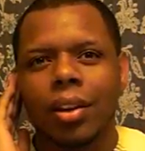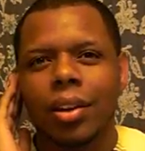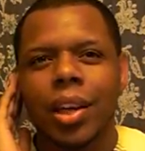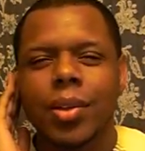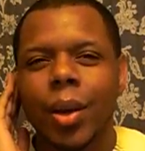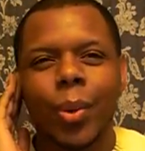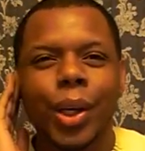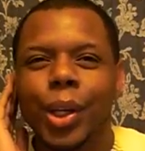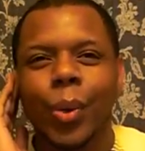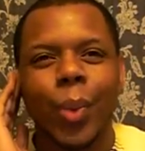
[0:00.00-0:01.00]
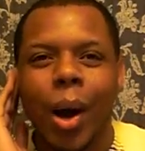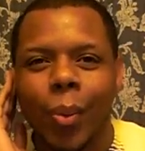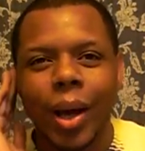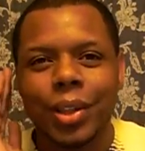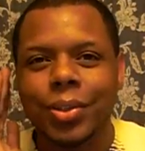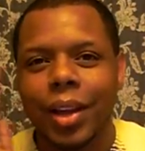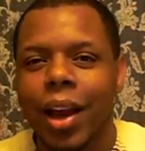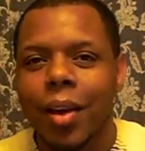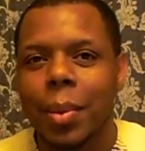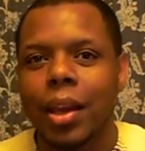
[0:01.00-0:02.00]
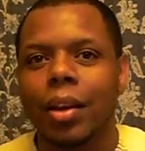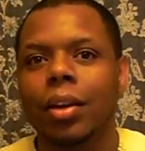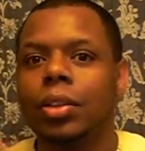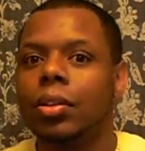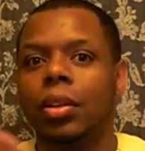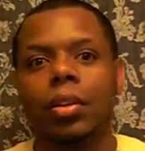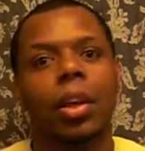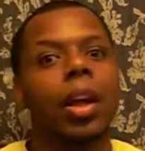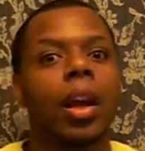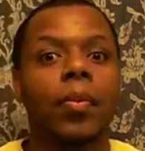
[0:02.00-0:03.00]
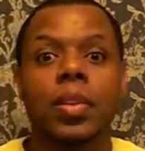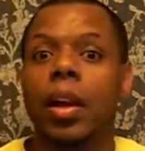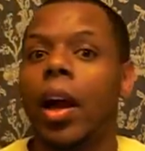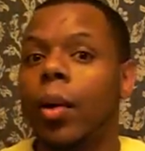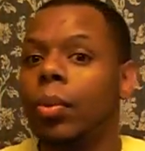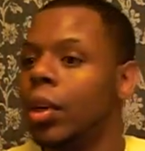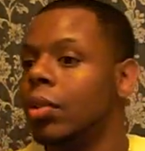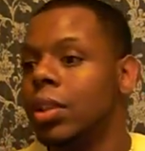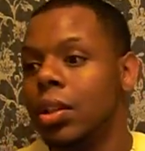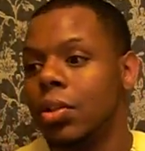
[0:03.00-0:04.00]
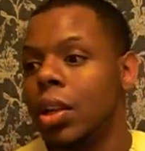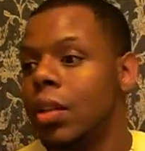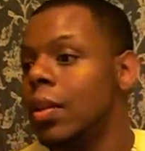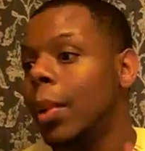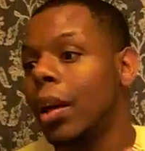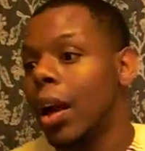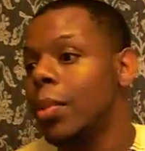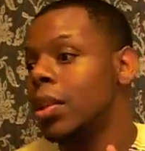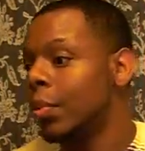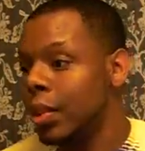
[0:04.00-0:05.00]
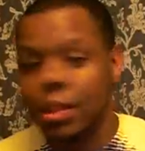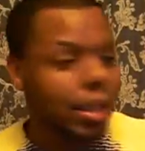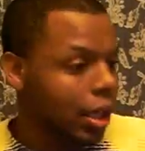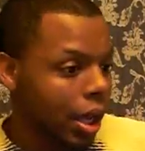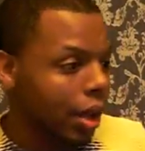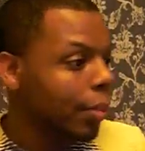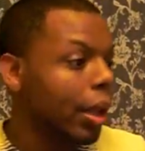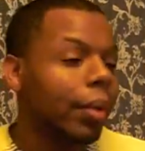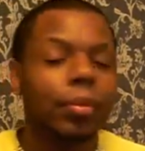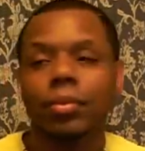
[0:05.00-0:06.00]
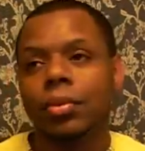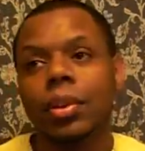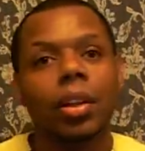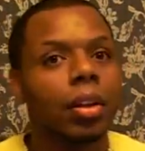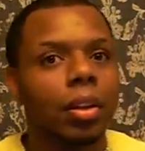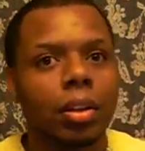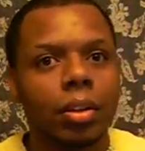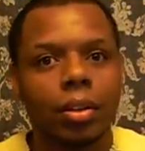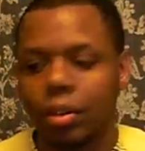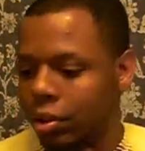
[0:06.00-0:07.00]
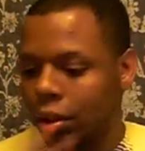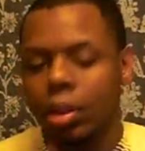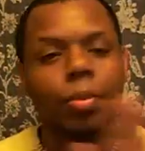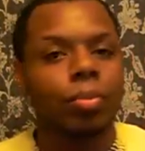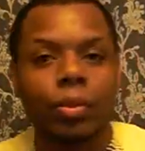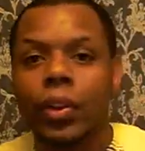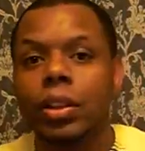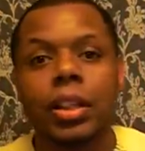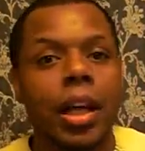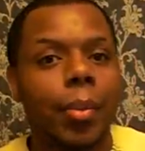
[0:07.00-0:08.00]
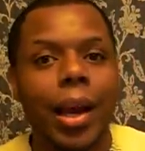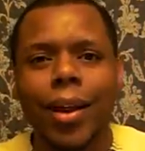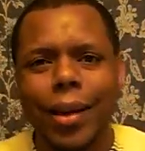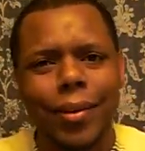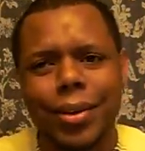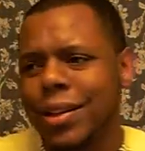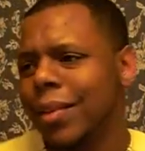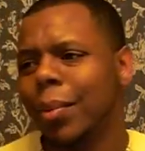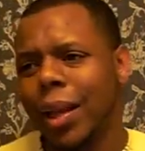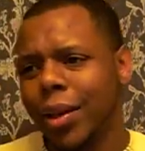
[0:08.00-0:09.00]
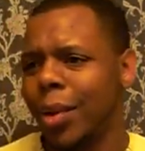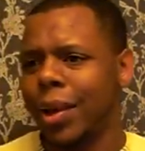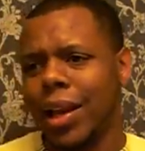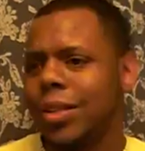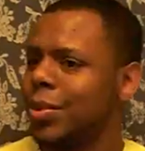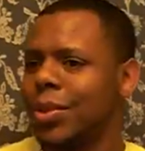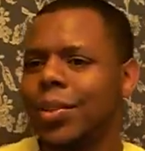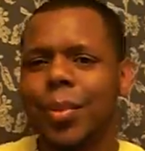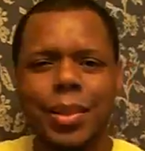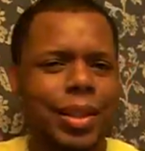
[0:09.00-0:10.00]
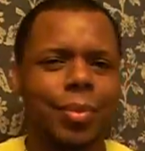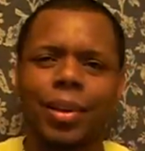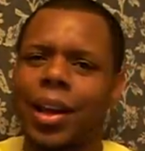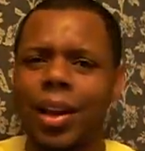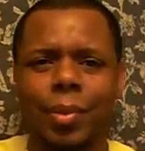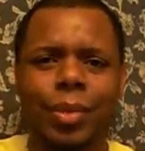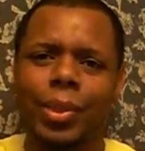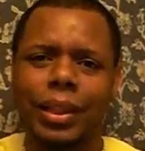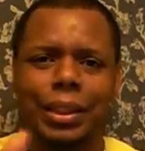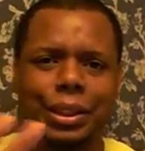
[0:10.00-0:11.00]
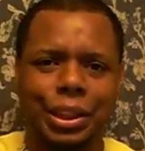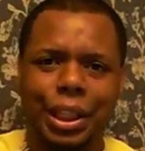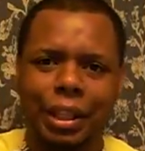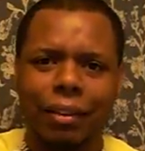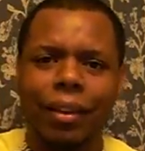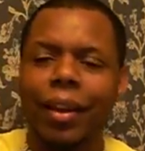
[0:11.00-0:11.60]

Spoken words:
And he was like, what do you want? Why did you call me? Because I would know Tino Shea, if somebody called me something, Beyonce died. I'm like, click up first time. I don't have no time to play no games with you. Don't be calling me with this shit.